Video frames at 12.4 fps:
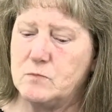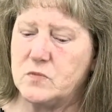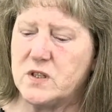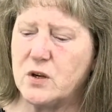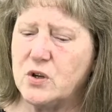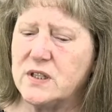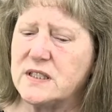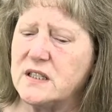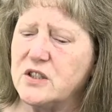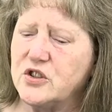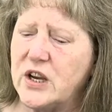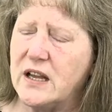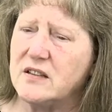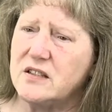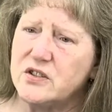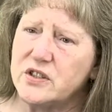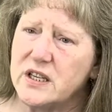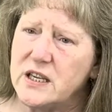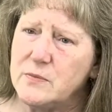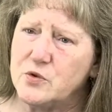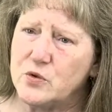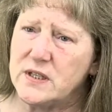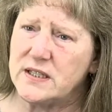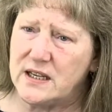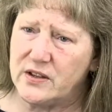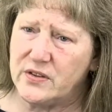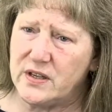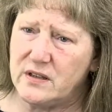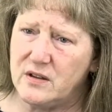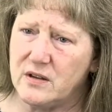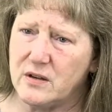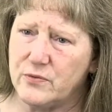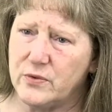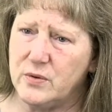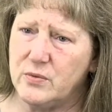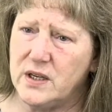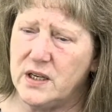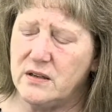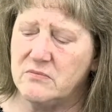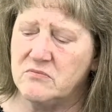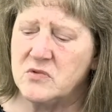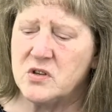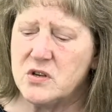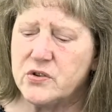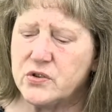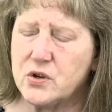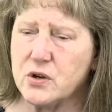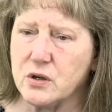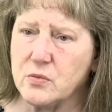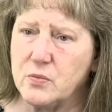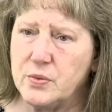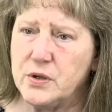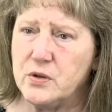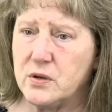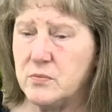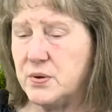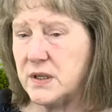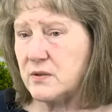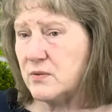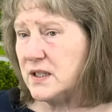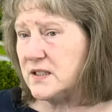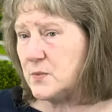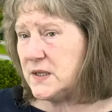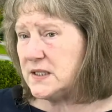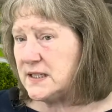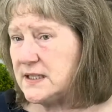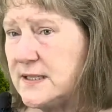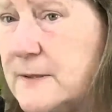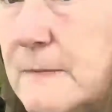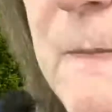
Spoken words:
So is it a challenge to keep trees healthy along a freeway? Sure, but you can pick the right species.